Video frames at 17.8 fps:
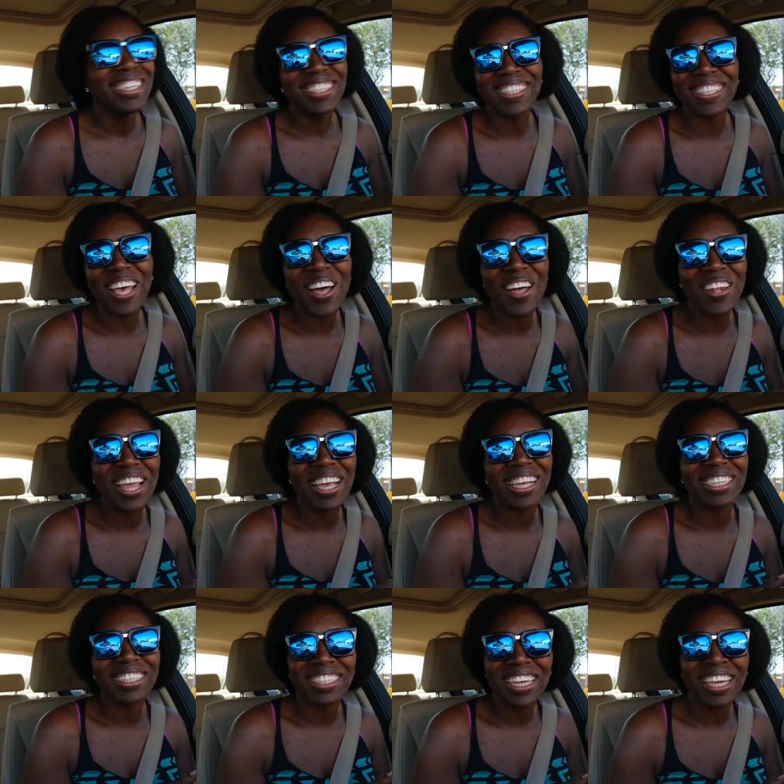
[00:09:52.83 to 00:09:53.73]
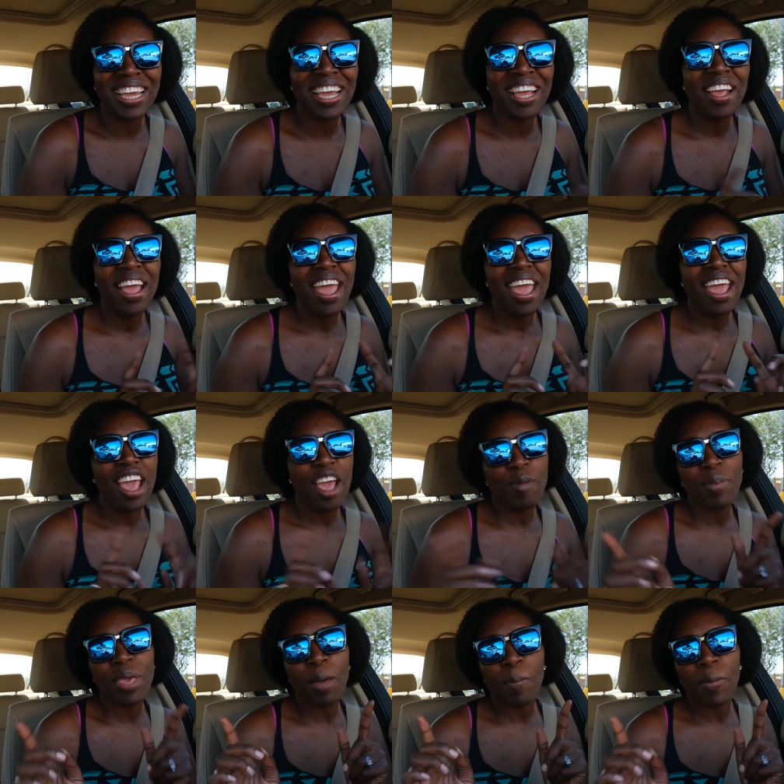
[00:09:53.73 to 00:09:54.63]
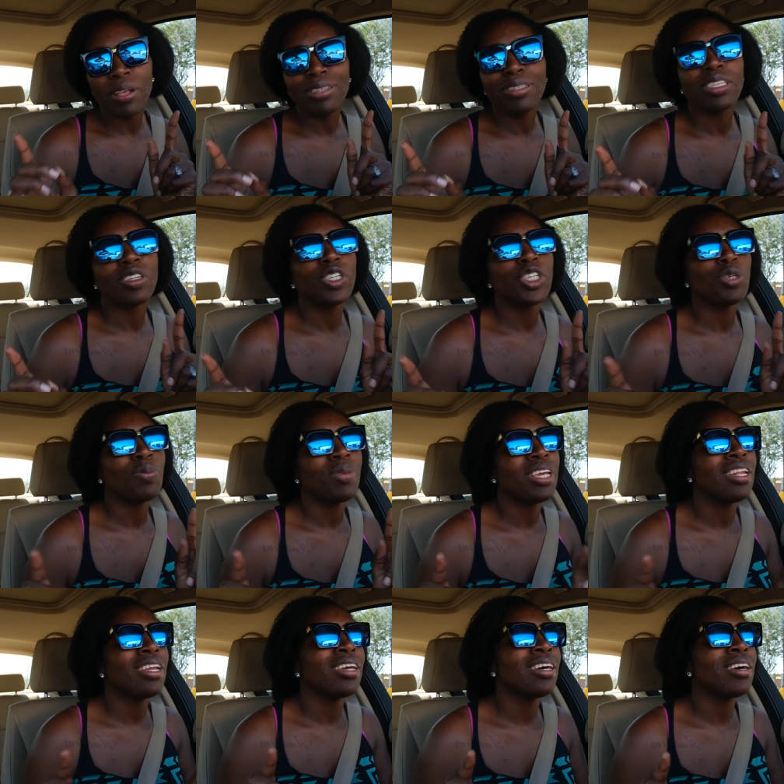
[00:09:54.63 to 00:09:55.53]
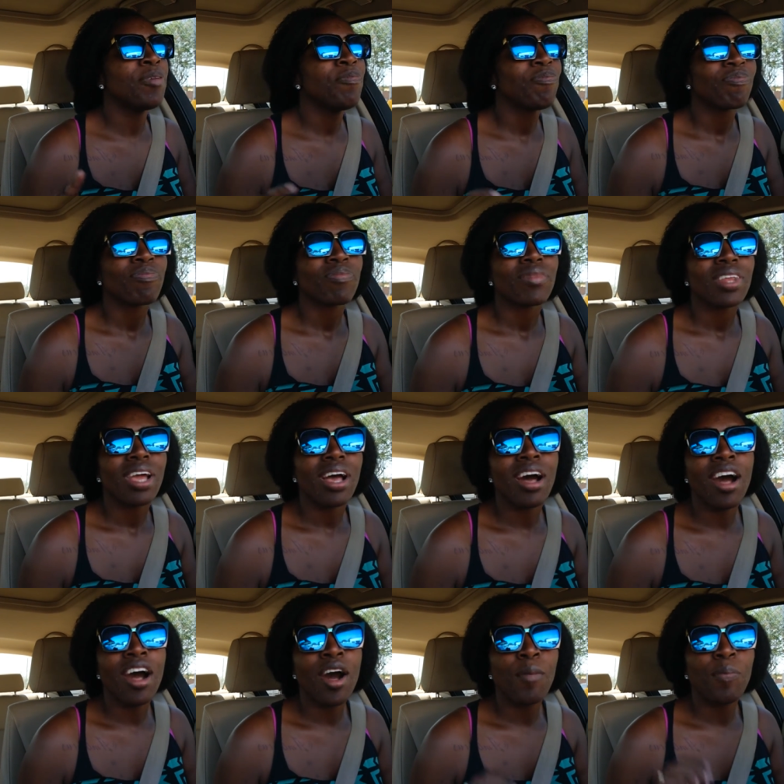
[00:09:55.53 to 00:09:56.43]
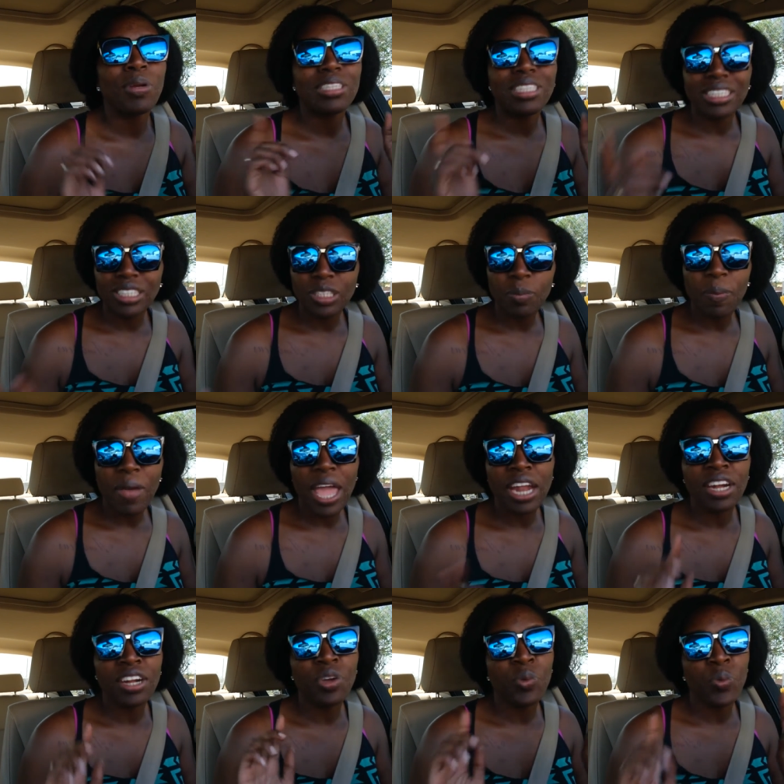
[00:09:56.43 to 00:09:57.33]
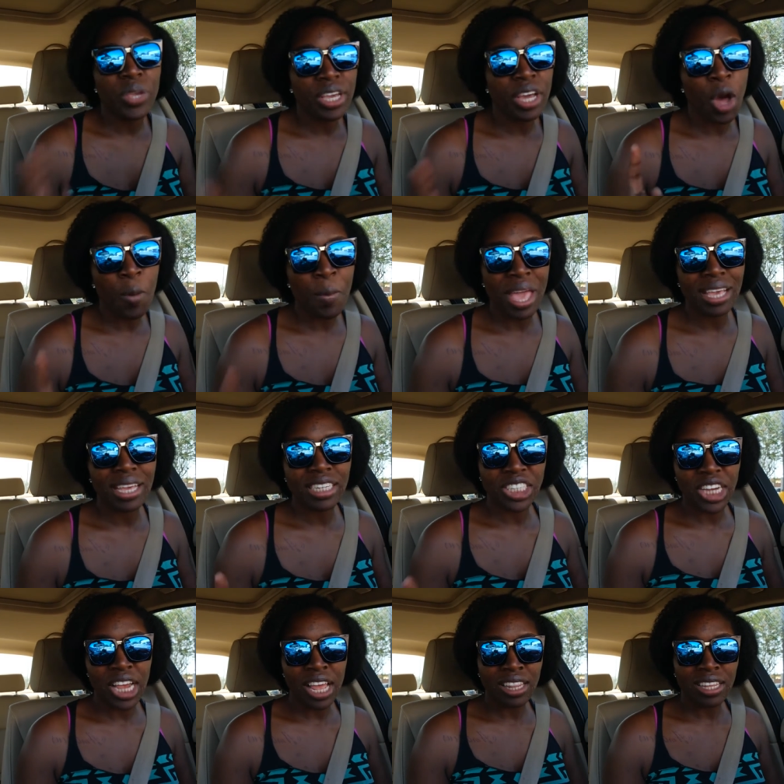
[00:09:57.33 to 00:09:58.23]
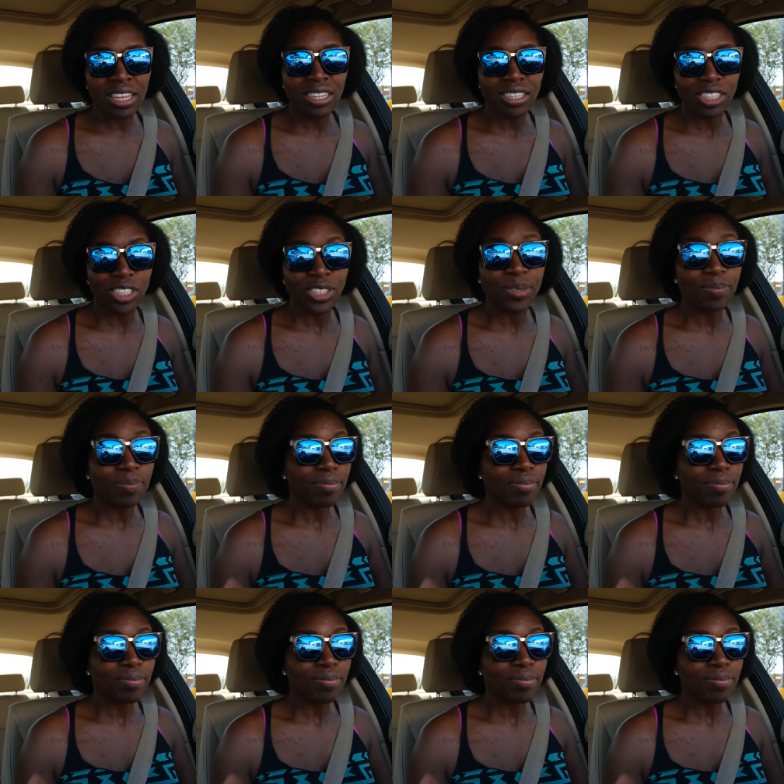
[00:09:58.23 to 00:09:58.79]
so like I said, hit me up on social media. Uh, participate in the We Go Make It challenge.